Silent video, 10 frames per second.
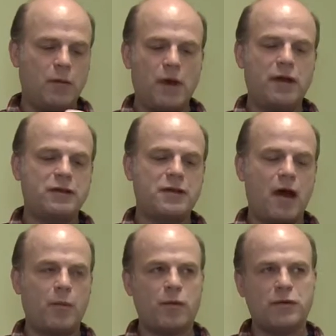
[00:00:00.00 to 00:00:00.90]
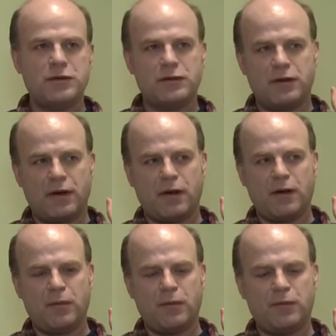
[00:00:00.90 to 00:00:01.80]
then make samples
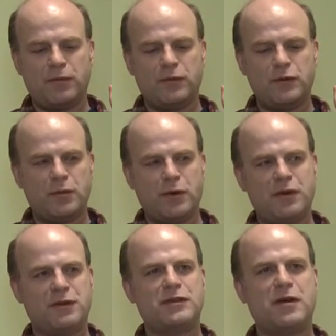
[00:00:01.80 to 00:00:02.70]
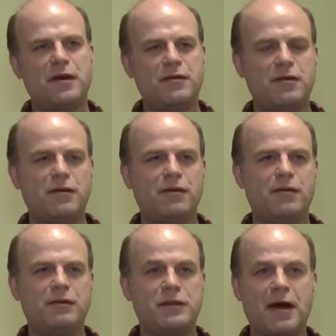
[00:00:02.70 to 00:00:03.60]
um, to put inside the
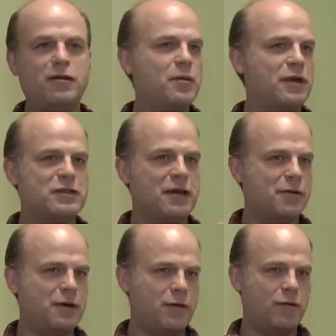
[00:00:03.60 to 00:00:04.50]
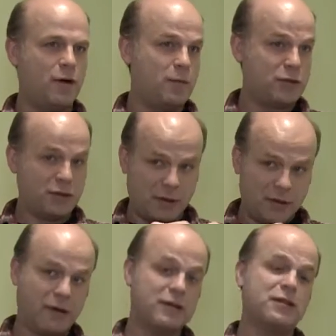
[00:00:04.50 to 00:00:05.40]
tandem accelerator of our
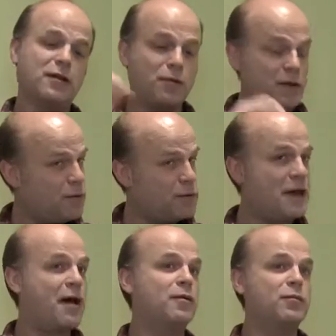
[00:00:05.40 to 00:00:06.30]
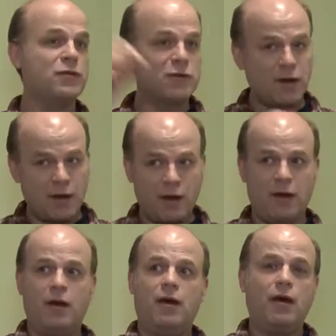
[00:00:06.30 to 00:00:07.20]
machine and accelerate those atoms
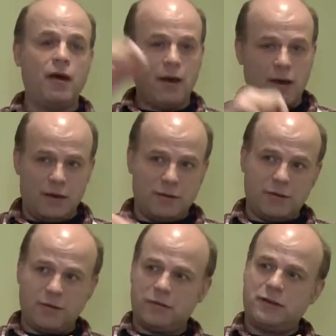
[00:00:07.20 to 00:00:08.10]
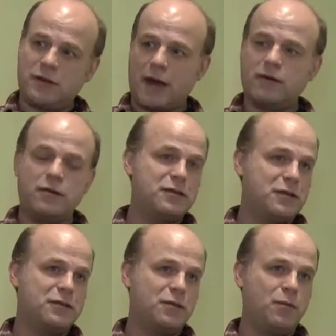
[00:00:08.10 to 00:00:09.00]
into a detector
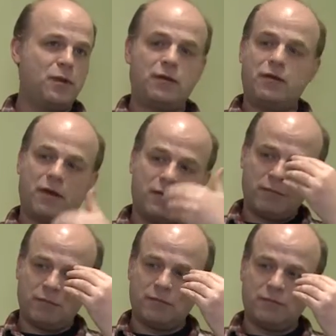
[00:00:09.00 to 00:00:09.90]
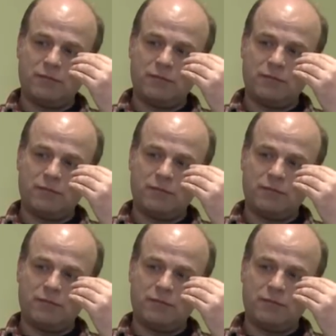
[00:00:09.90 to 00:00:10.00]
system that then